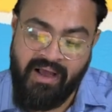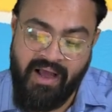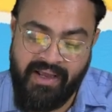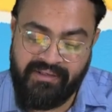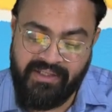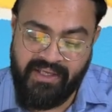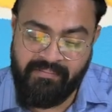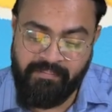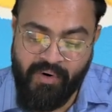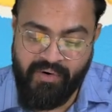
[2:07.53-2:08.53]
and the
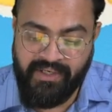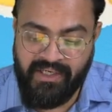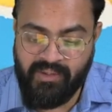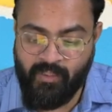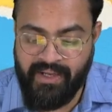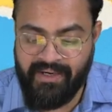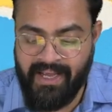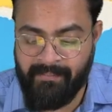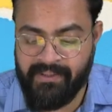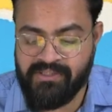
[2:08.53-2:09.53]
important one
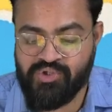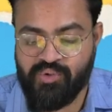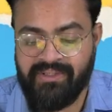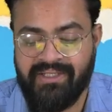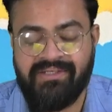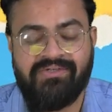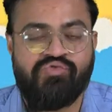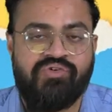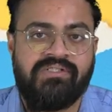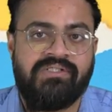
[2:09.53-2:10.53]
happens to be the
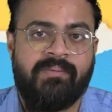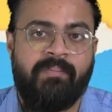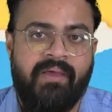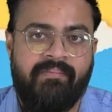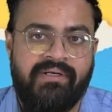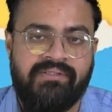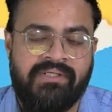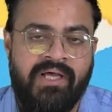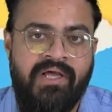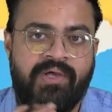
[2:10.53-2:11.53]
interest payments.
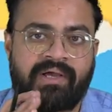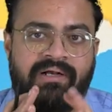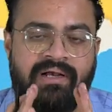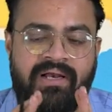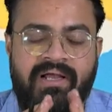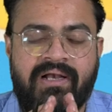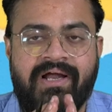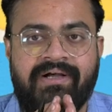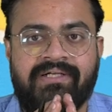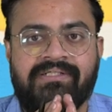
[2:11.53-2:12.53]
You can clearly
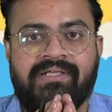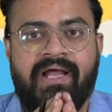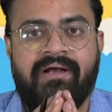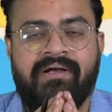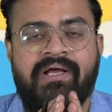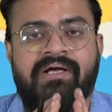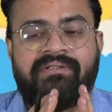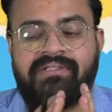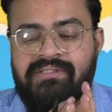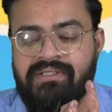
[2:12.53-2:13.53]
understand
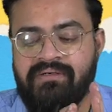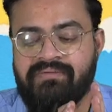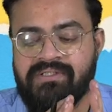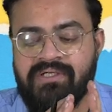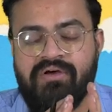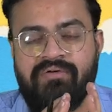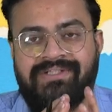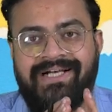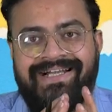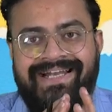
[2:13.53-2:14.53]
this servicing of
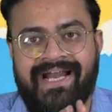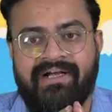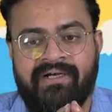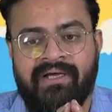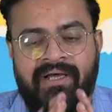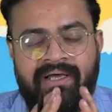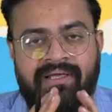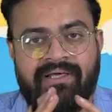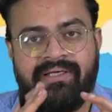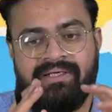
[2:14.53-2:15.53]
the debt
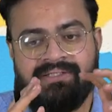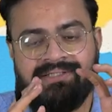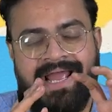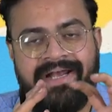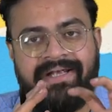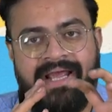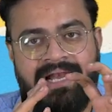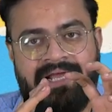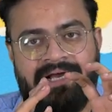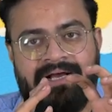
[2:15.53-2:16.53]
is
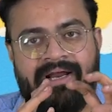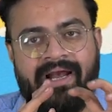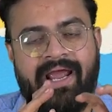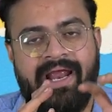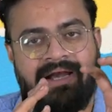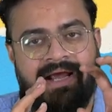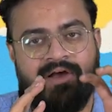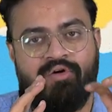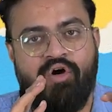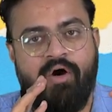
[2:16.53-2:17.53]
entailing a great
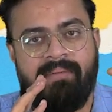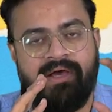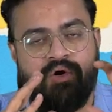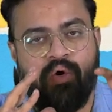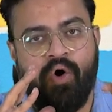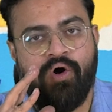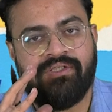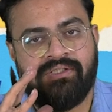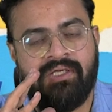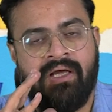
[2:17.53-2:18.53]
economic
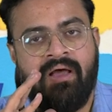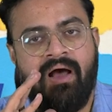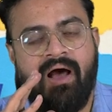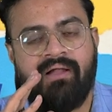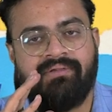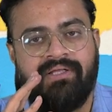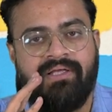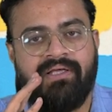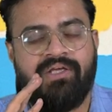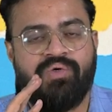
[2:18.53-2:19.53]
cost on the
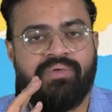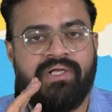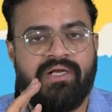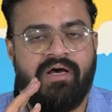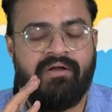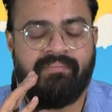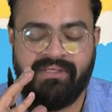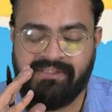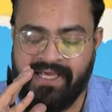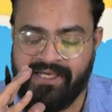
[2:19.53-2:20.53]
Union
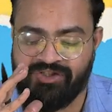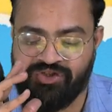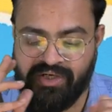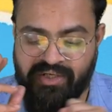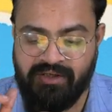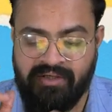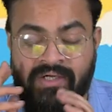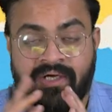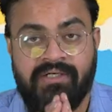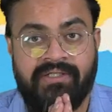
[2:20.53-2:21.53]
government's exchequer,
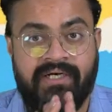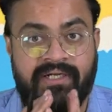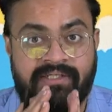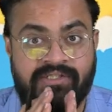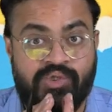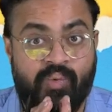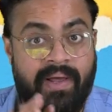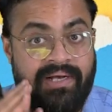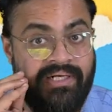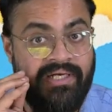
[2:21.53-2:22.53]
that is
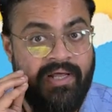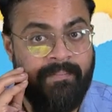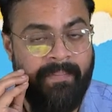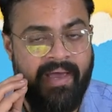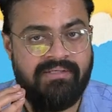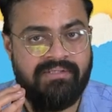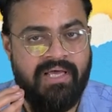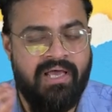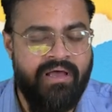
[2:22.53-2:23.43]
20 paise